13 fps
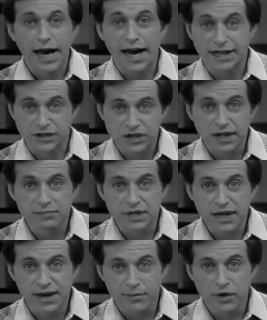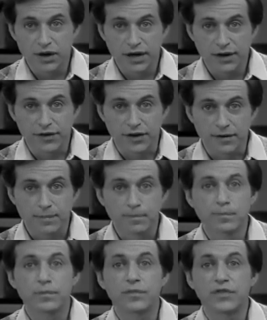At some time or another,
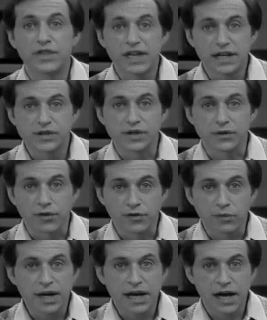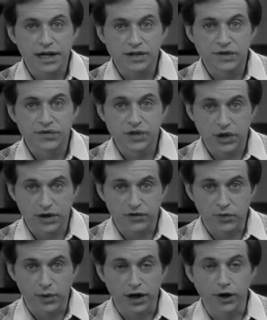these are the 3 kinds of
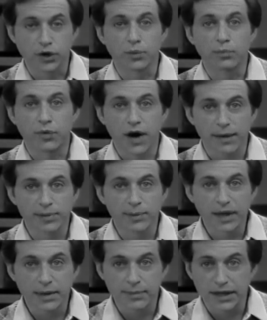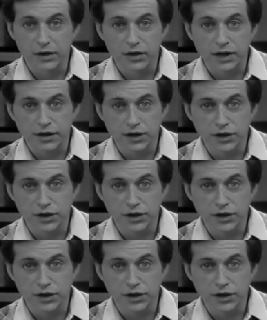software you'll probably be looking